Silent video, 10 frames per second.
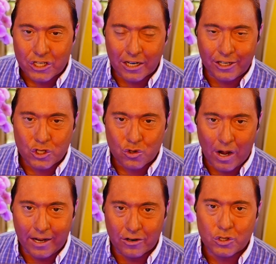
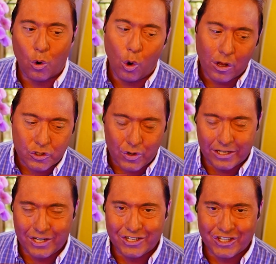gasoline traders, or
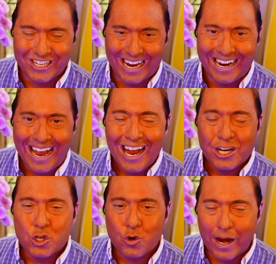oil traders, I should
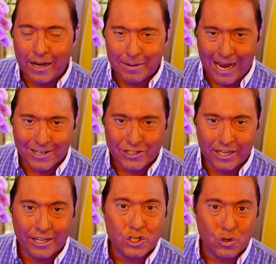say, trade up
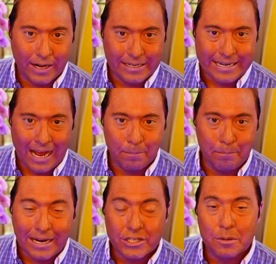gasoline and trade
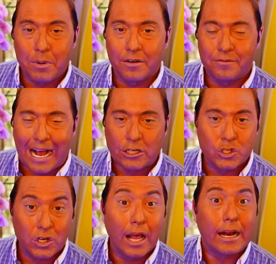it down based
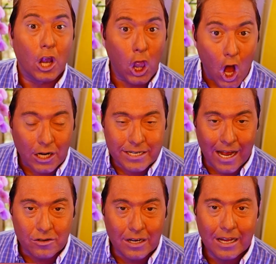upon factors like
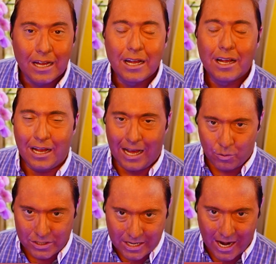lockdown
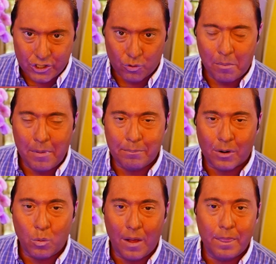and
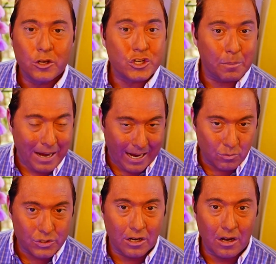recession. Remember when
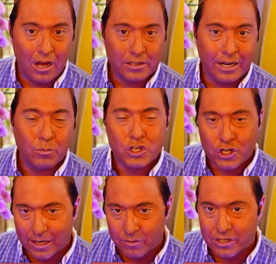Japan was on
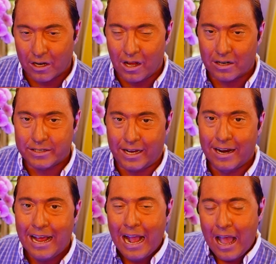lockdown, when China was on
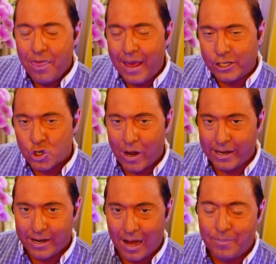lockdown?
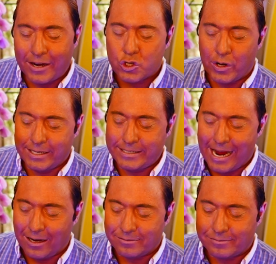They traded up, they
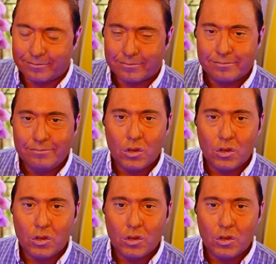traded down.